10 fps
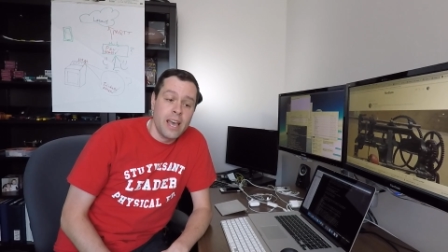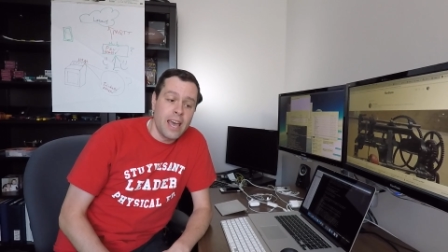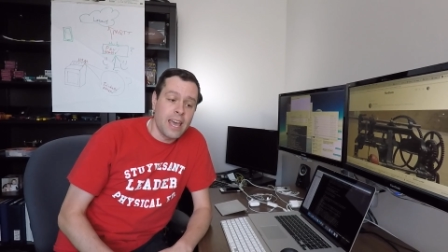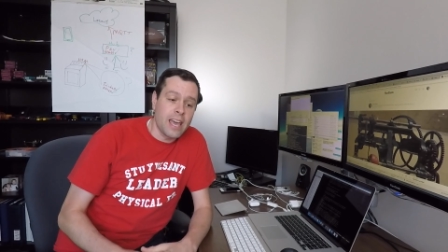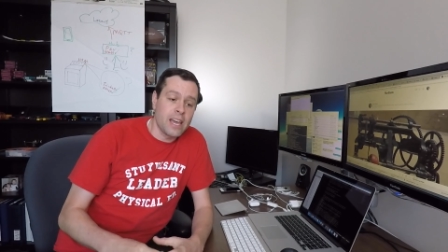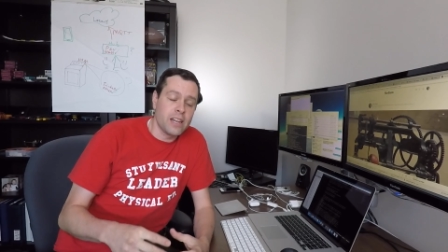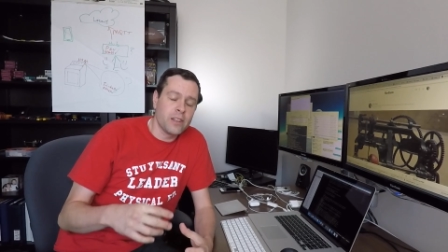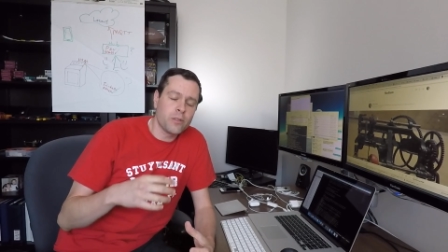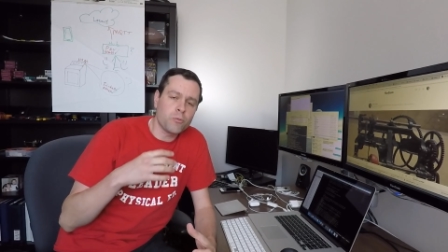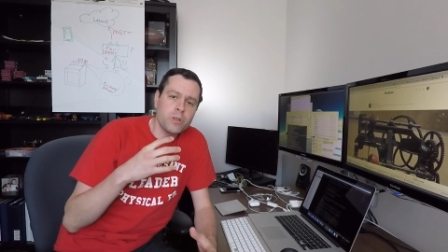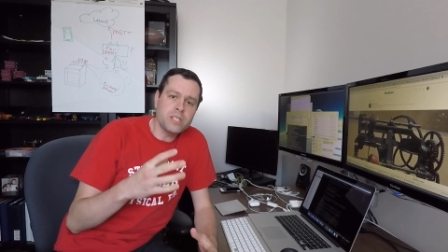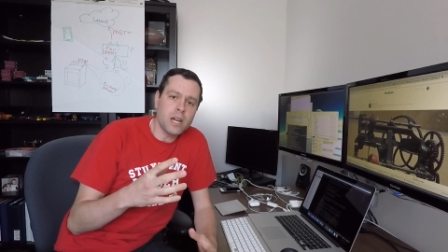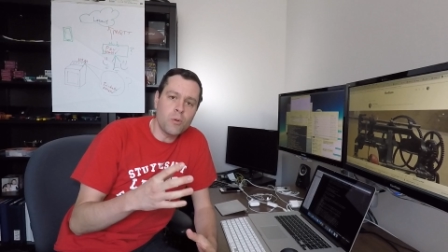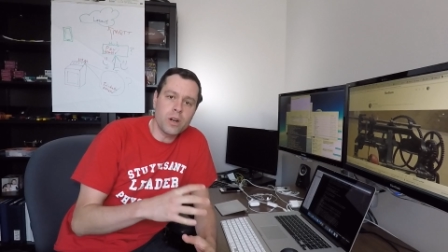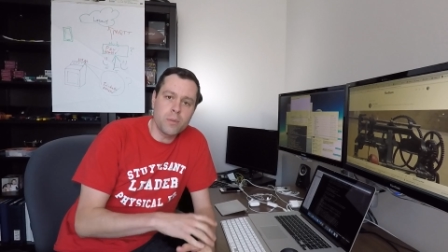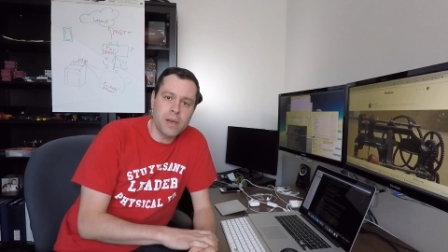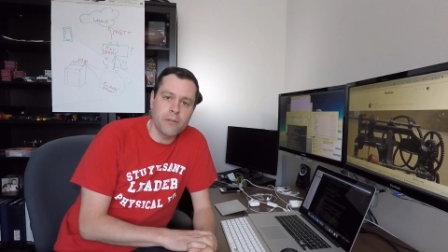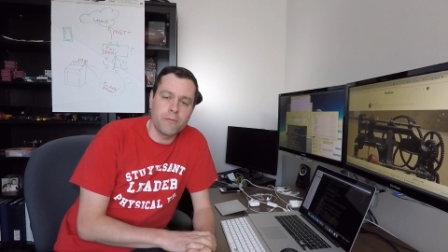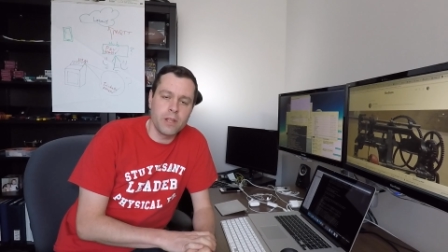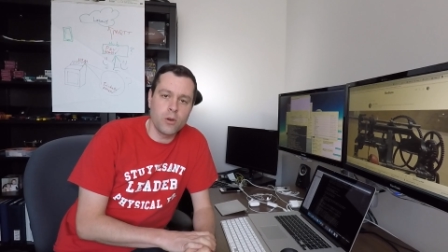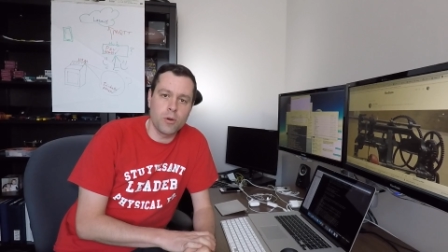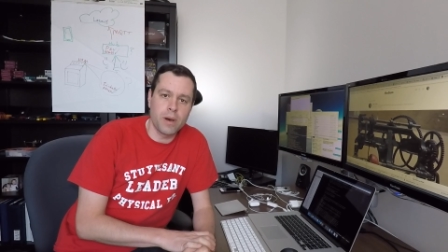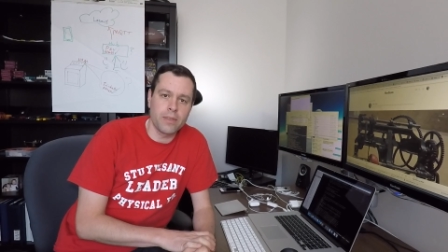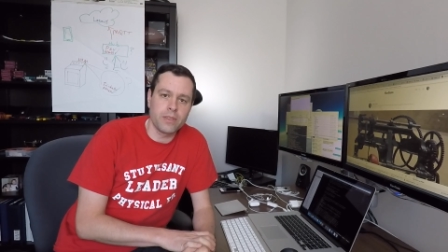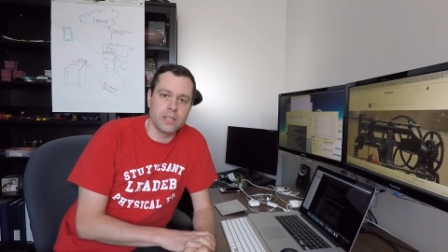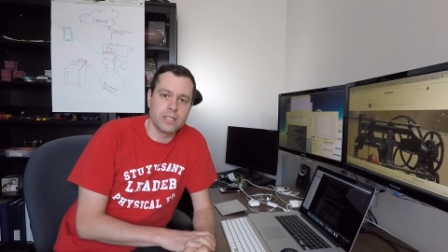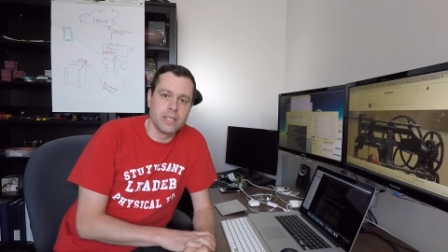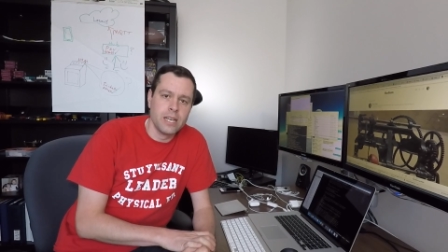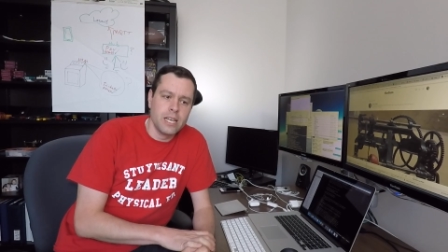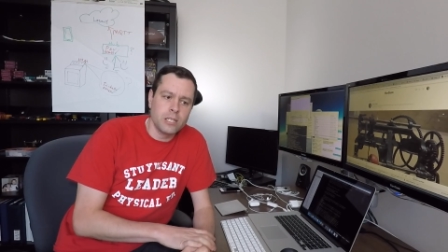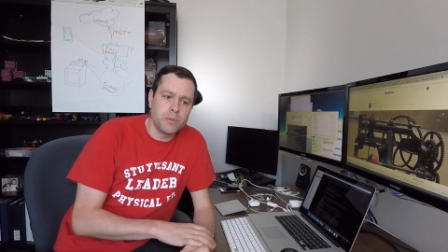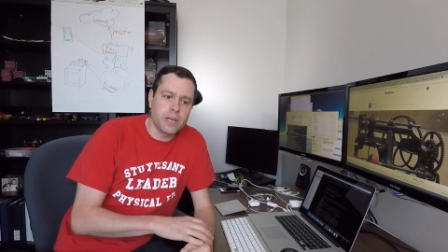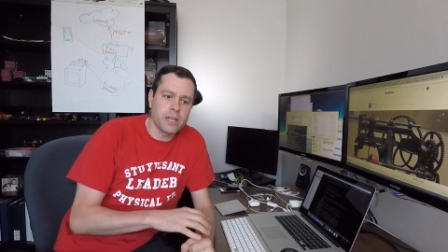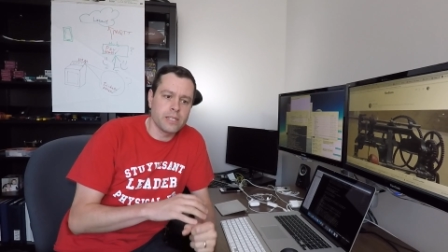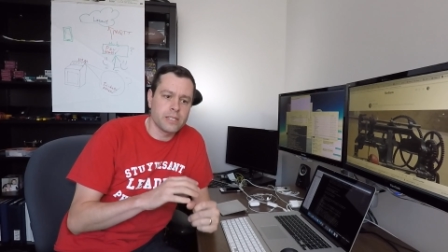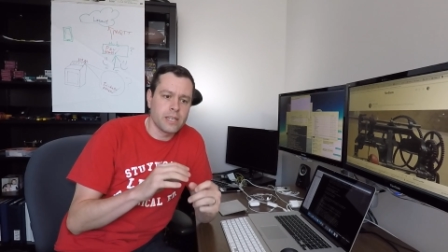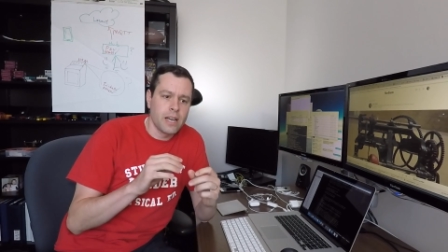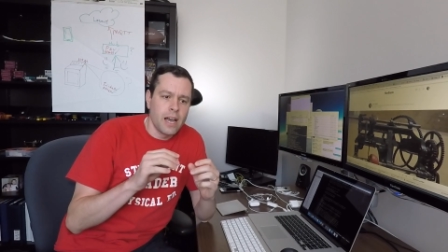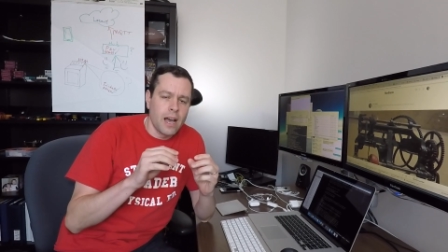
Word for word: And the reason I wanted to make a video about this is because